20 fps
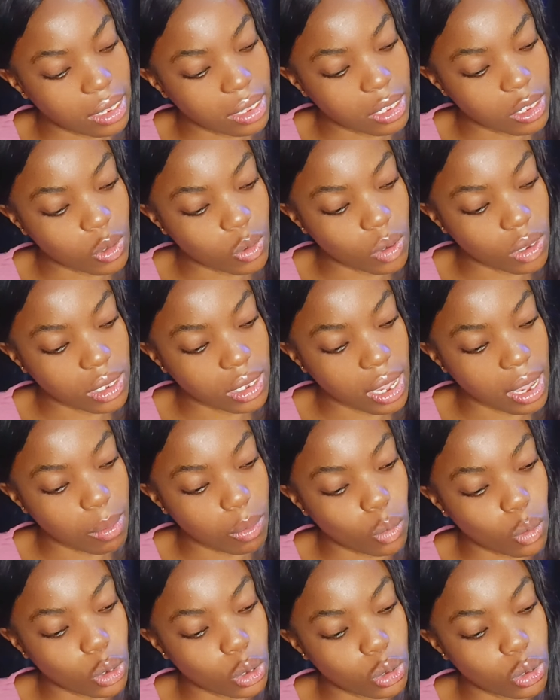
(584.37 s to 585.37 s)
this is what I
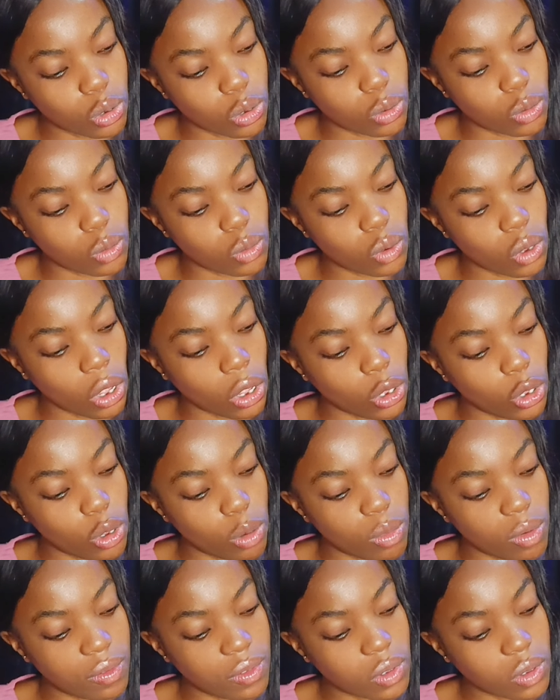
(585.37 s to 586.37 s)
am going to do.
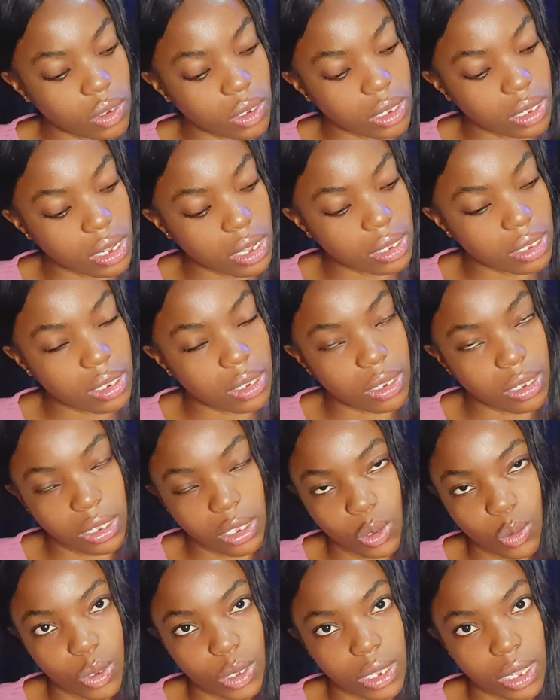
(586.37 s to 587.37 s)
You move to the next,
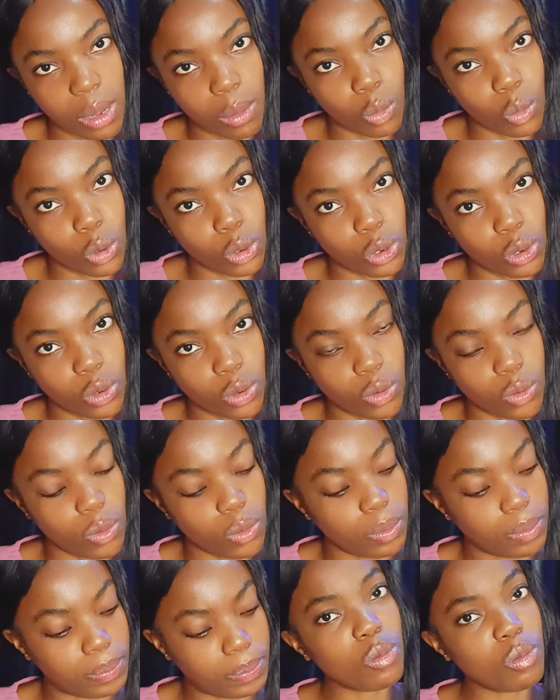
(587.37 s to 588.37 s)
this is what I'm going to
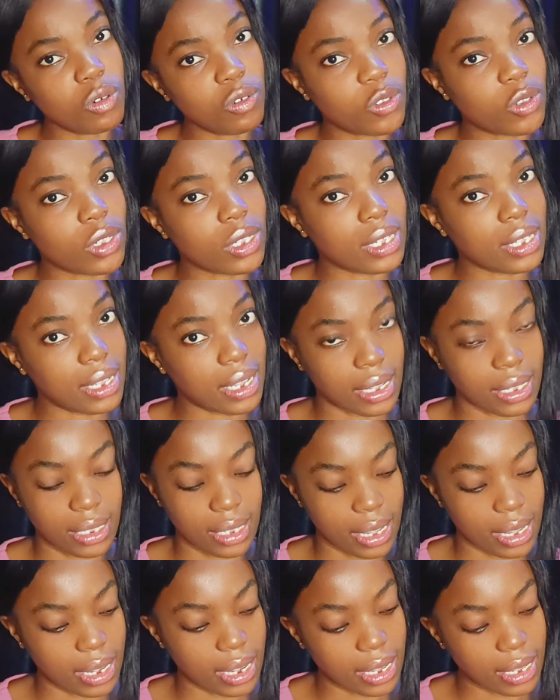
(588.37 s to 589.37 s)
do. You move to the
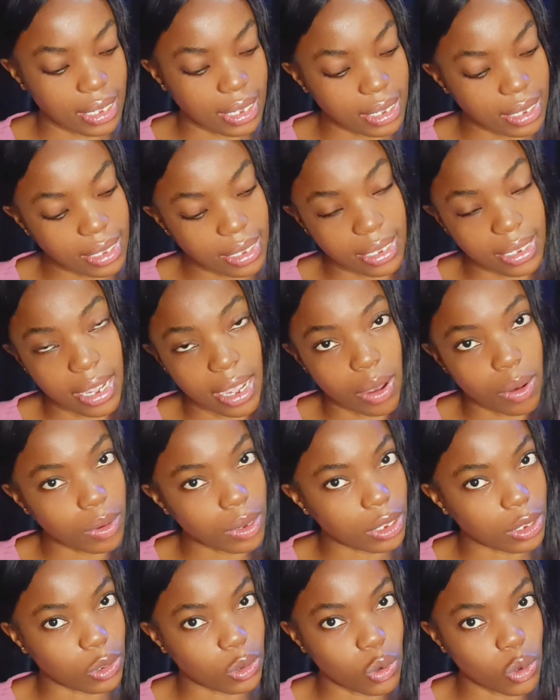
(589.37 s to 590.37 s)
next again, this is
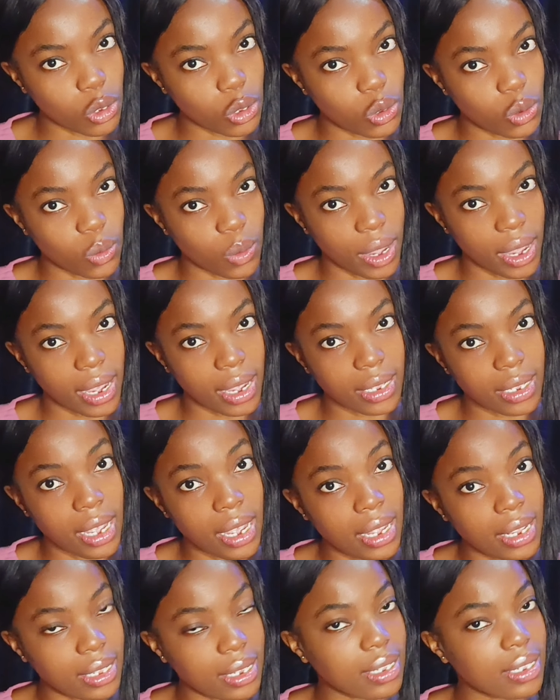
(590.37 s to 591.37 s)
how it's going to end.
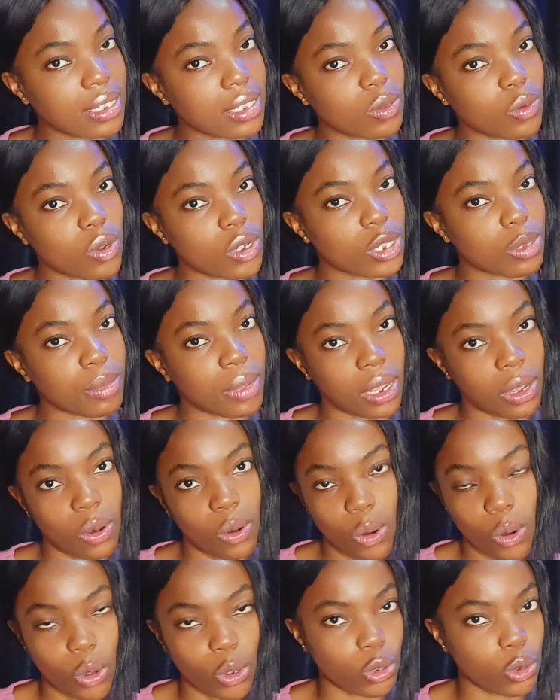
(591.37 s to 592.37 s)
This is what my
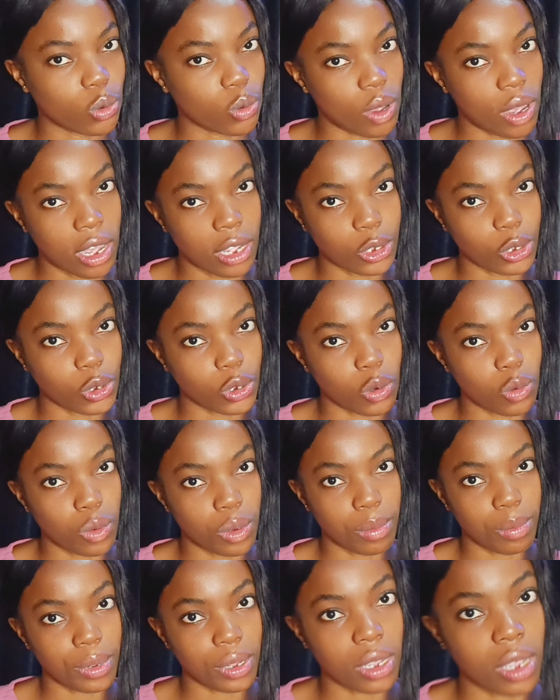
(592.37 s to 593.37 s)
call to action will